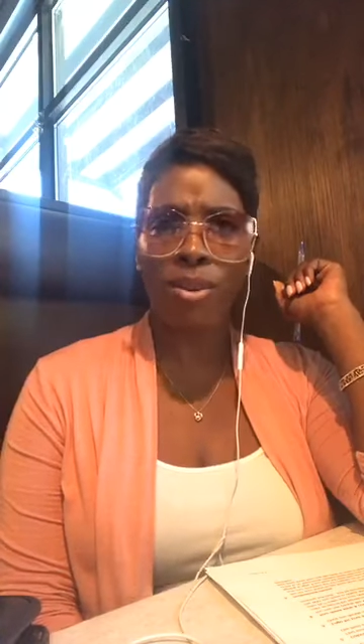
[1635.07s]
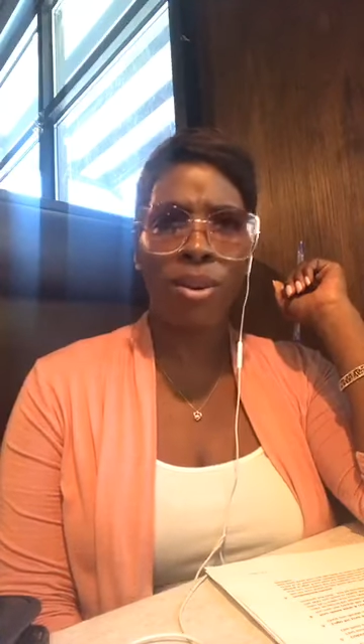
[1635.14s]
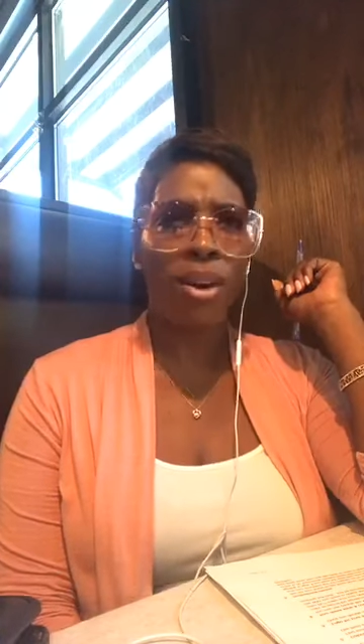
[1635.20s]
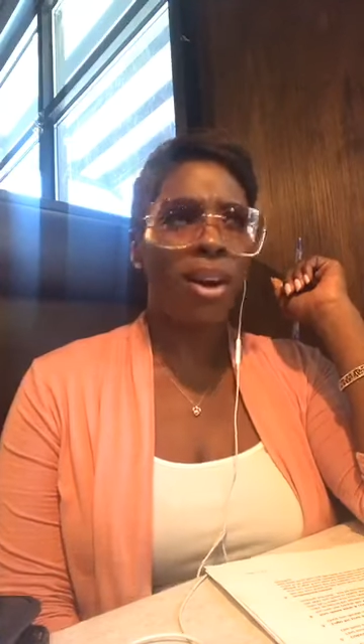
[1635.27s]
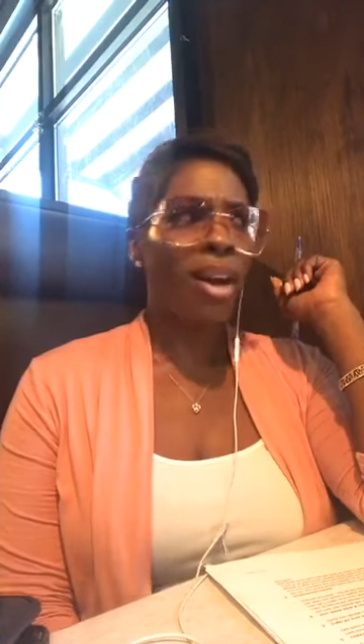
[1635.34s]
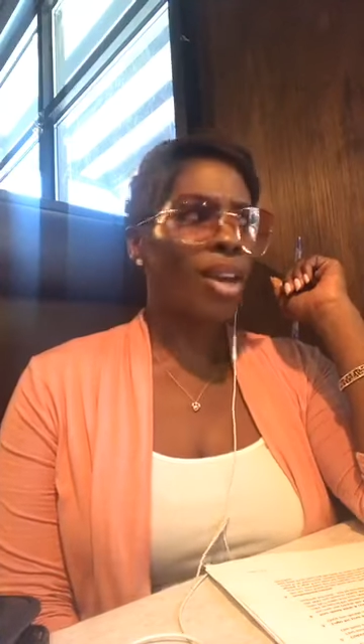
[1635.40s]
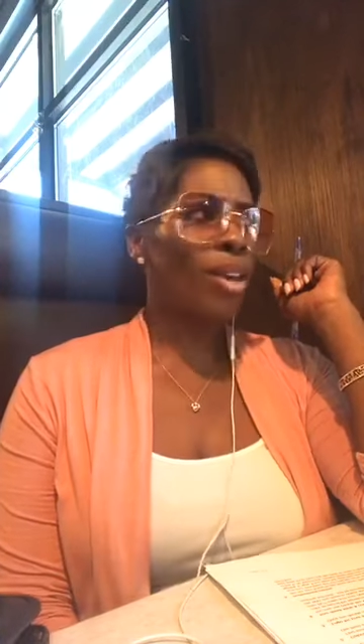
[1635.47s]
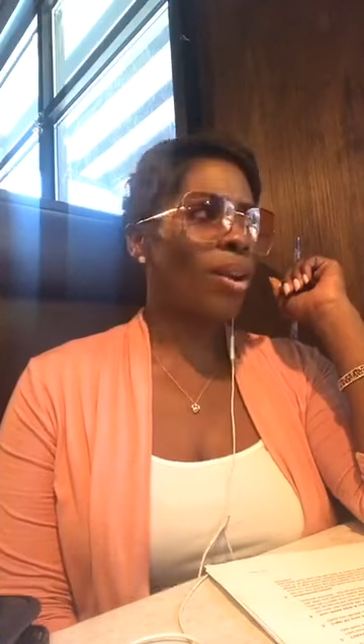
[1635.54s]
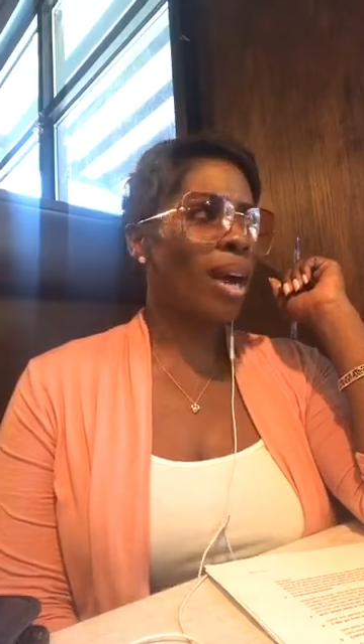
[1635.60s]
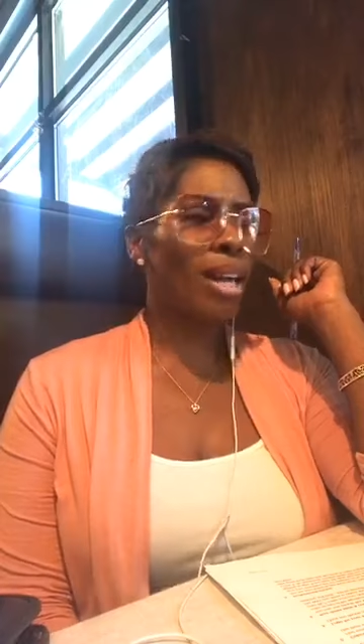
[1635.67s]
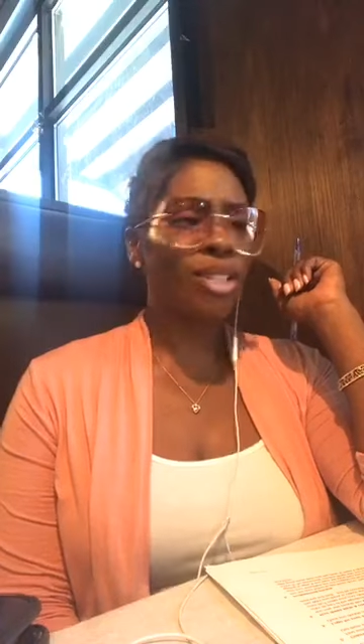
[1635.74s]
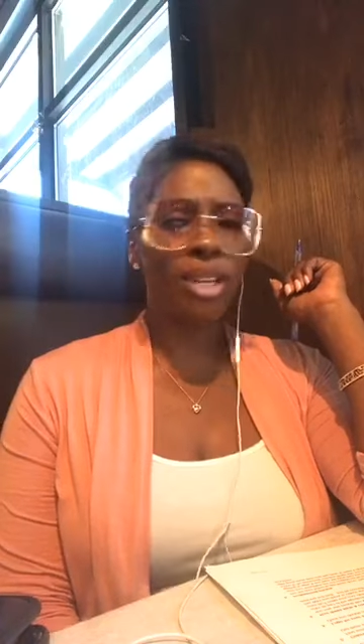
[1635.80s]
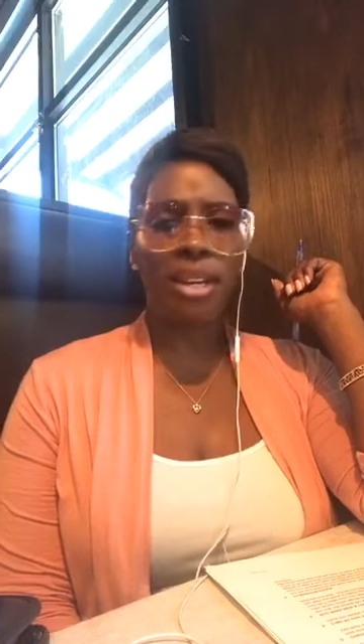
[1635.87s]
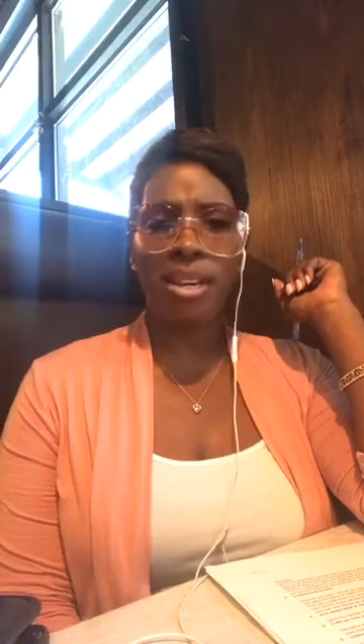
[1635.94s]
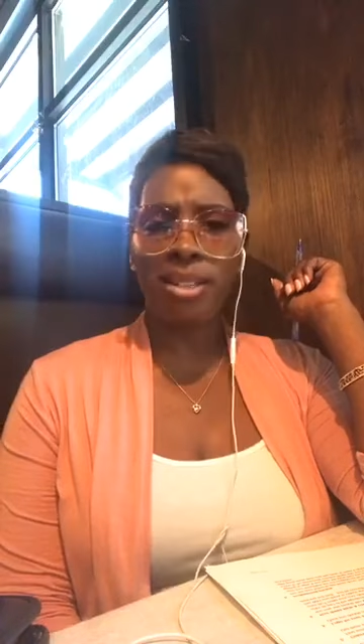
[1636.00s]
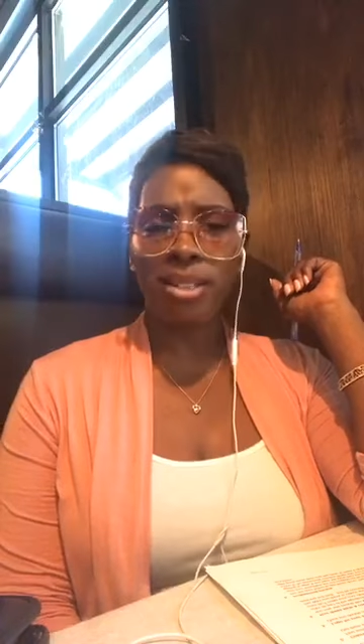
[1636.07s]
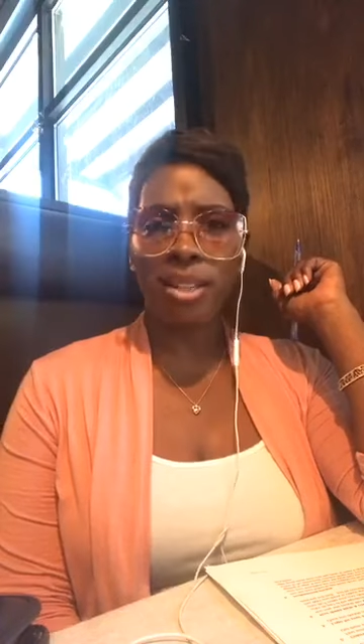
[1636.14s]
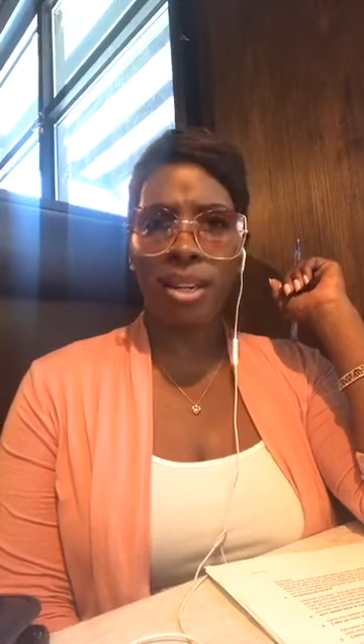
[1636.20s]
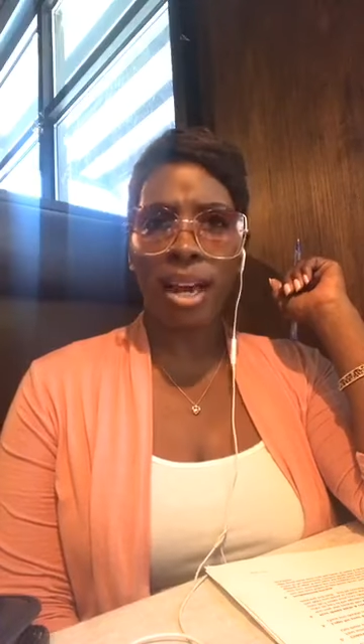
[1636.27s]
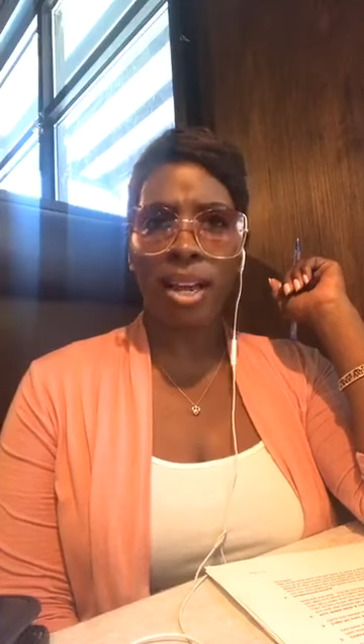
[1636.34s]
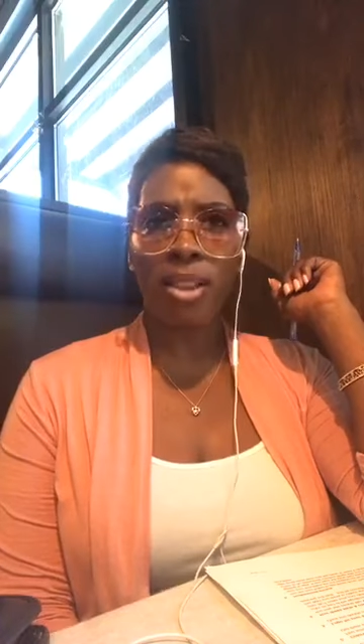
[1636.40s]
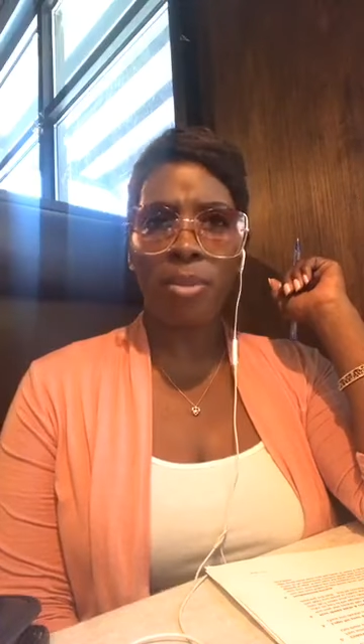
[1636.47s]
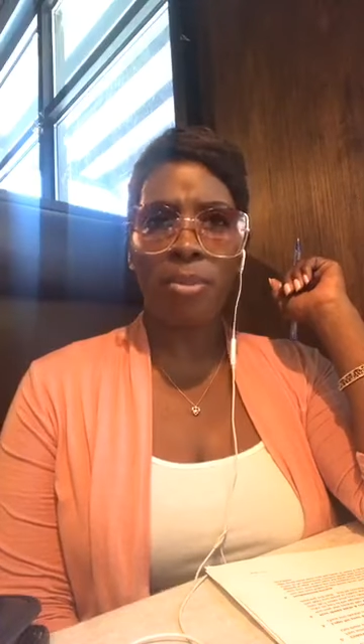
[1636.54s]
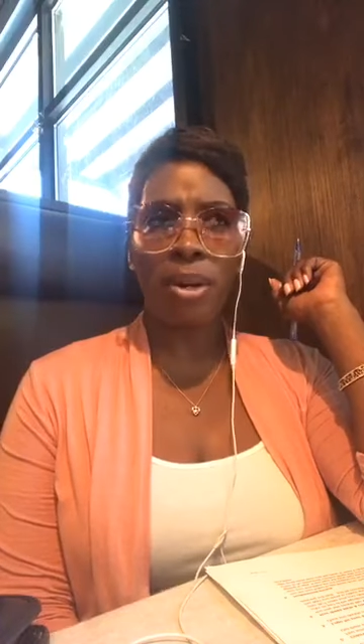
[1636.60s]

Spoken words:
You got your it together.